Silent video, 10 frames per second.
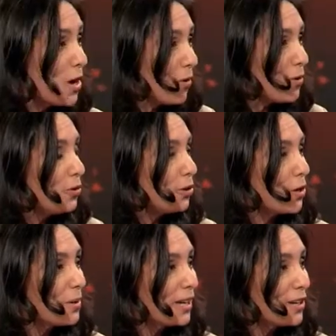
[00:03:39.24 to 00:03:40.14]
well,
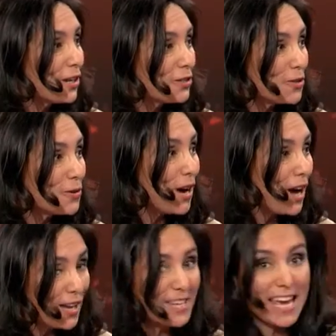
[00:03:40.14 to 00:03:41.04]
Luca, we're going to go to
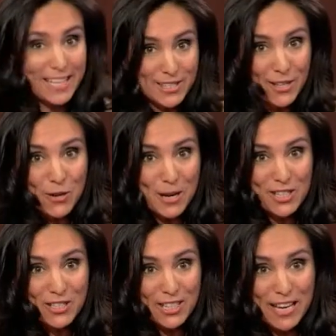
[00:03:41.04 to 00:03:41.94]
our next
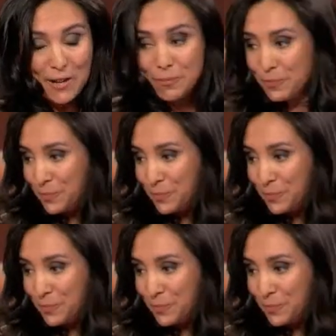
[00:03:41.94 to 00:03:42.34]
question now.